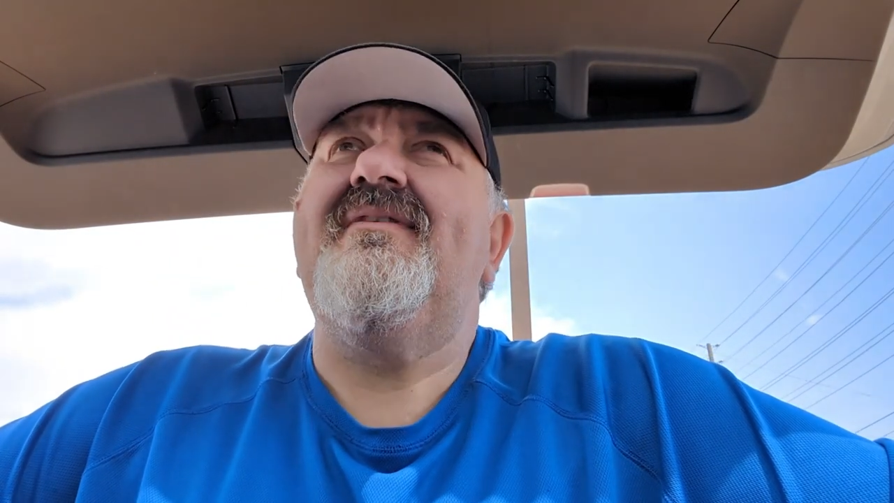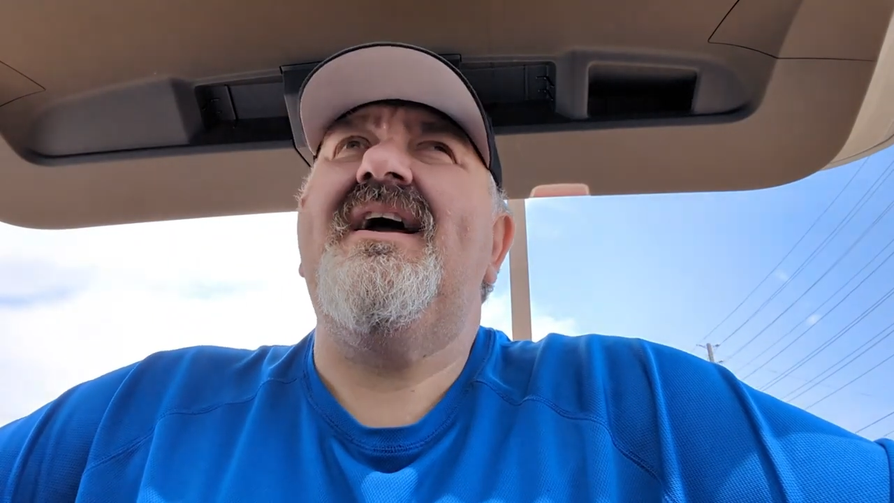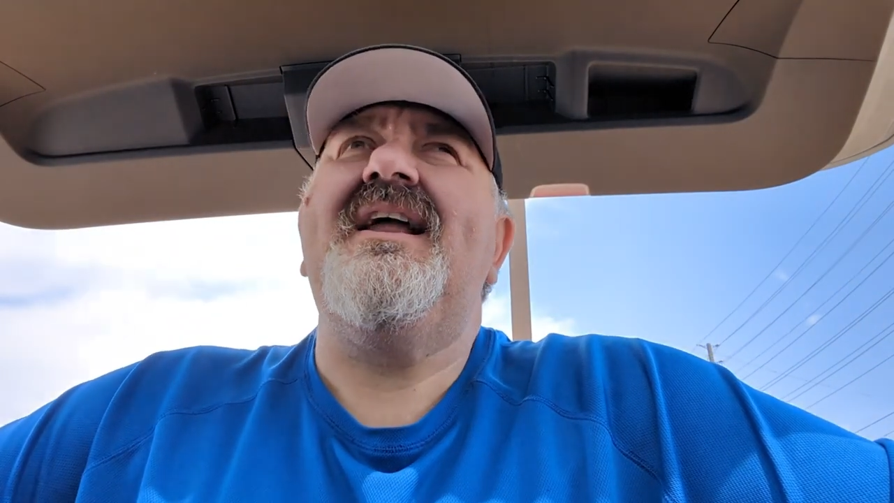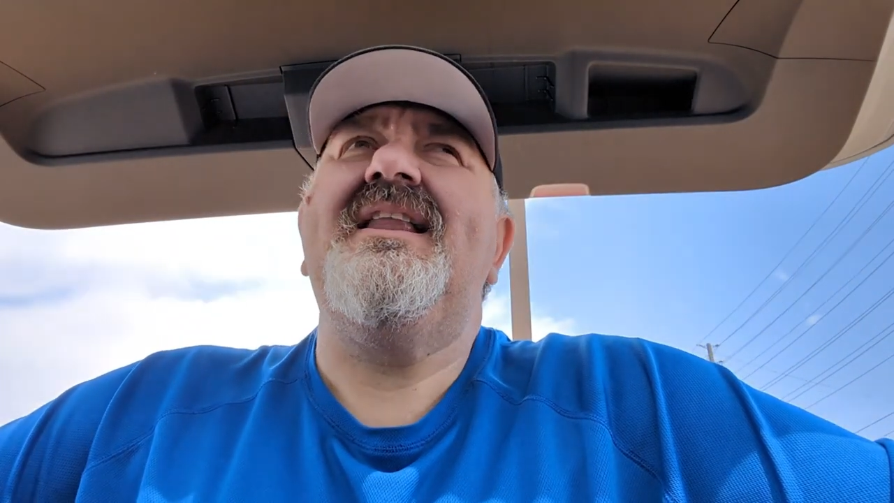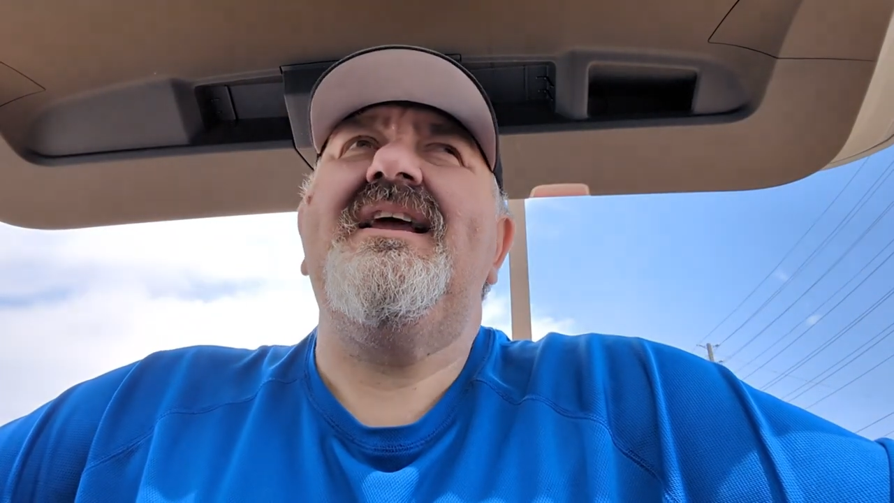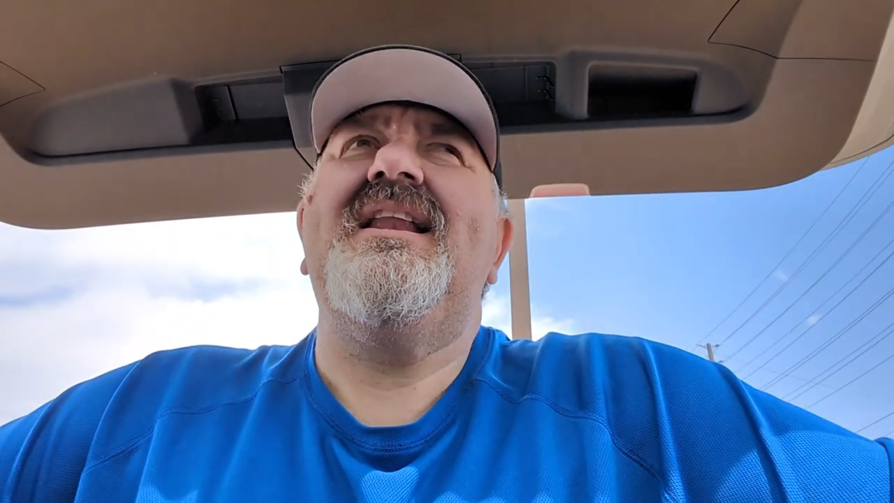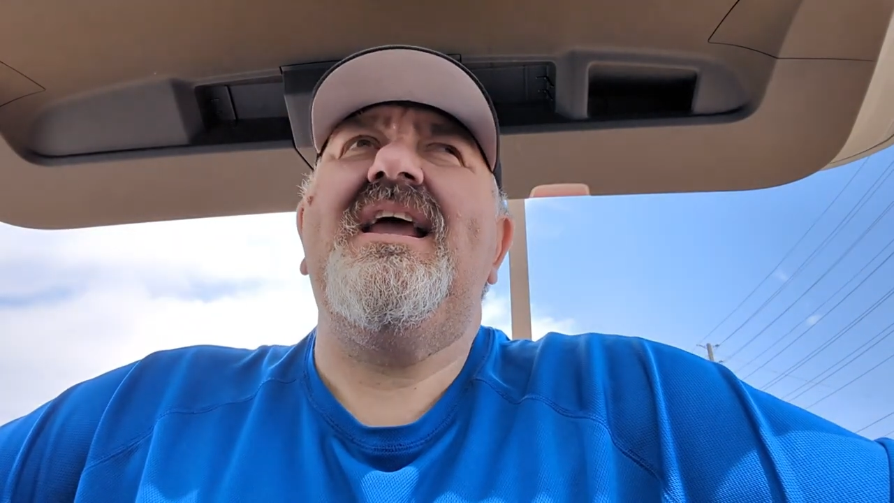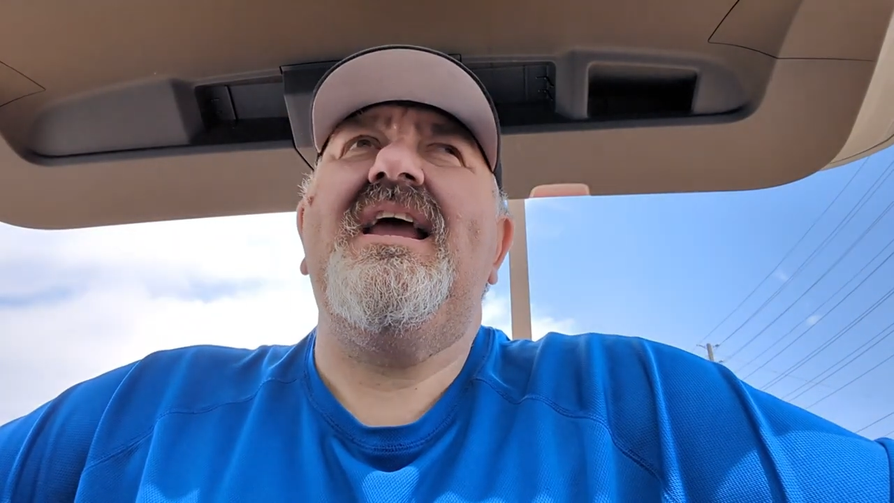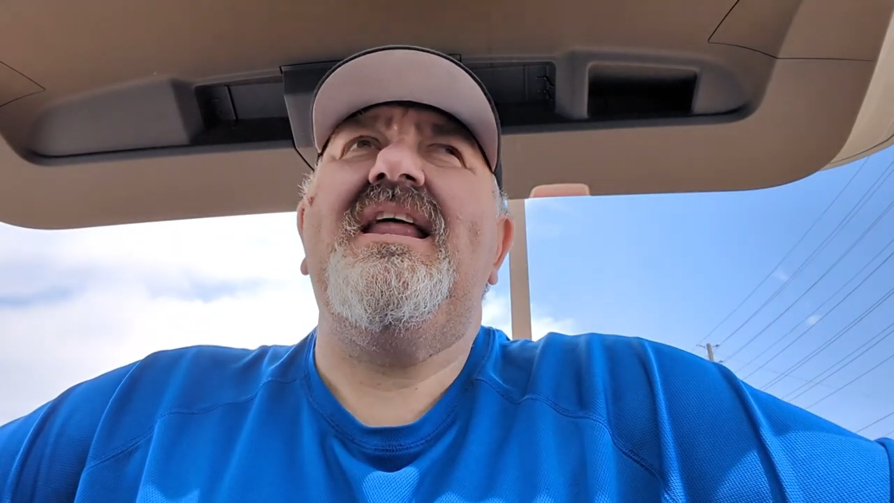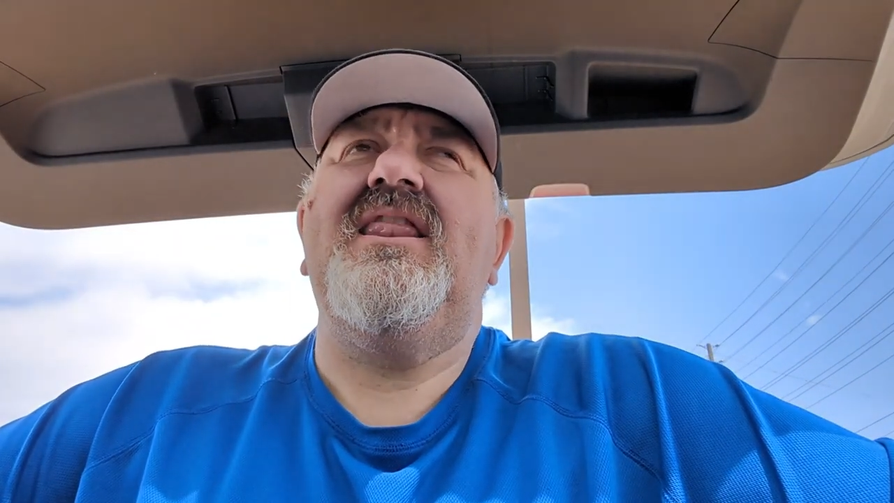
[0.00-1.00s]
landed
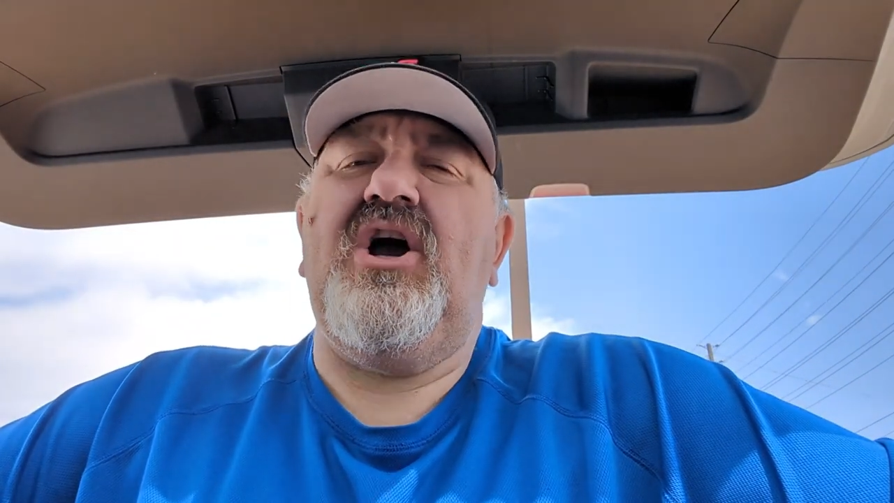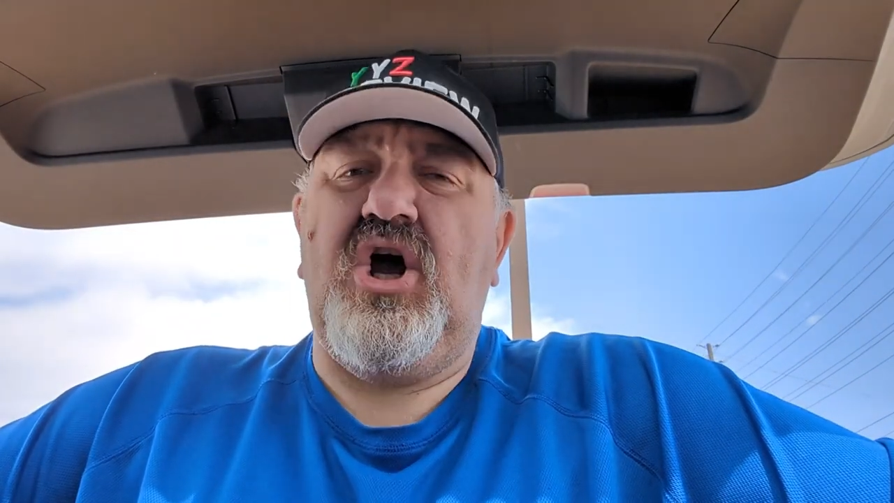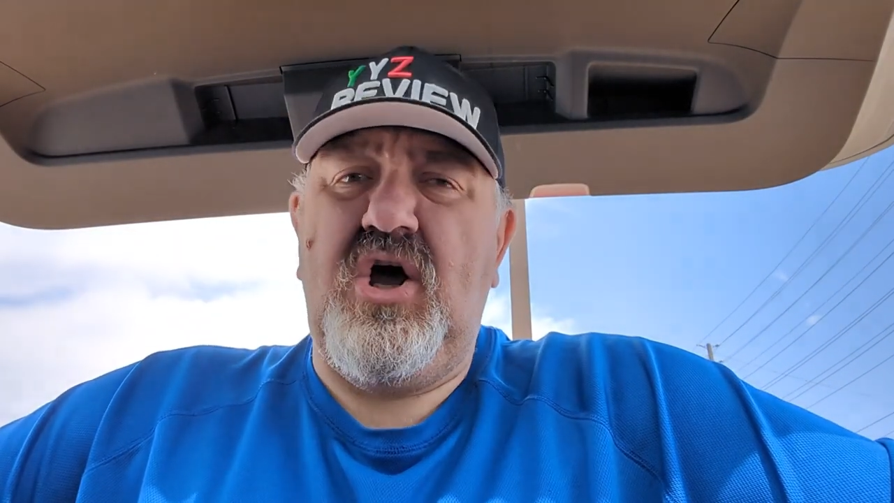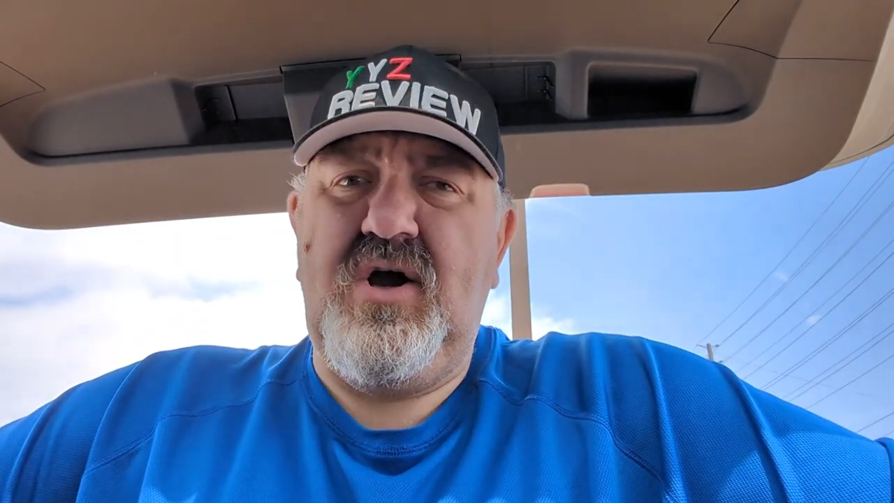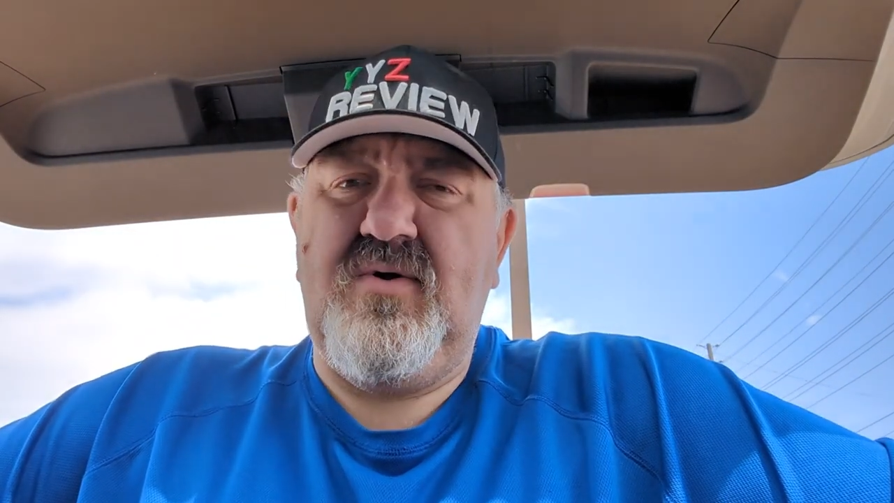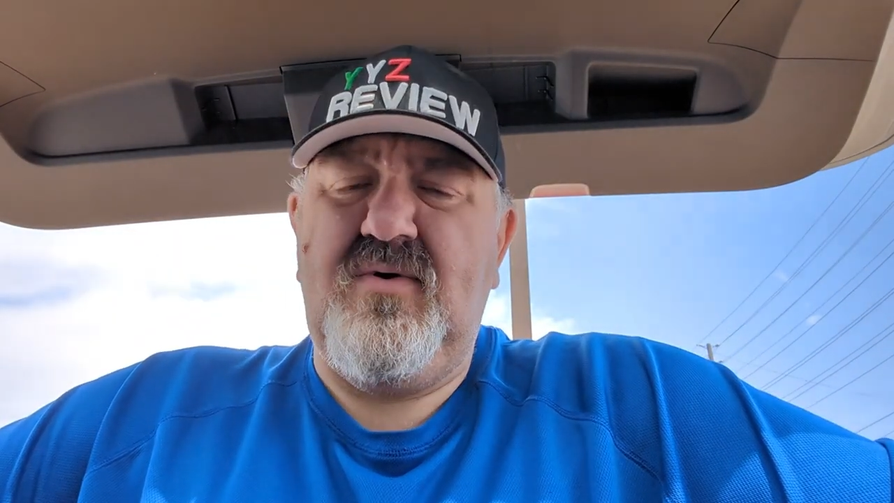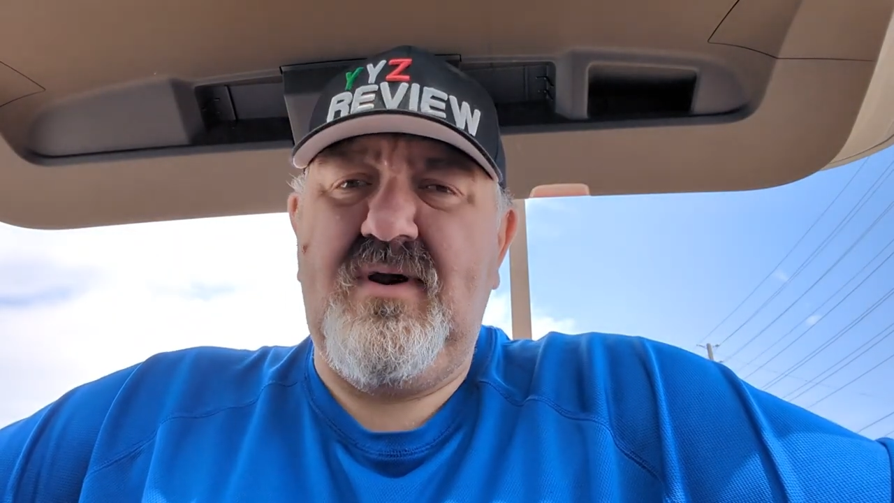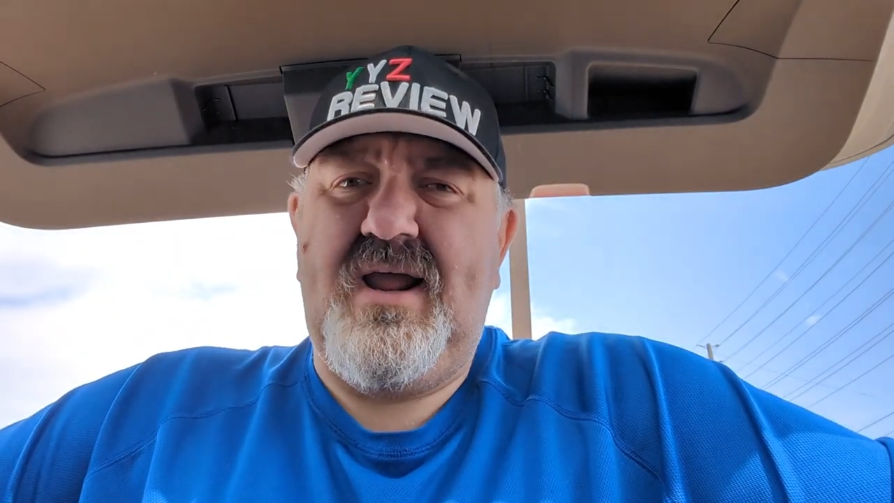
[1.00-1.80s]
in the Concord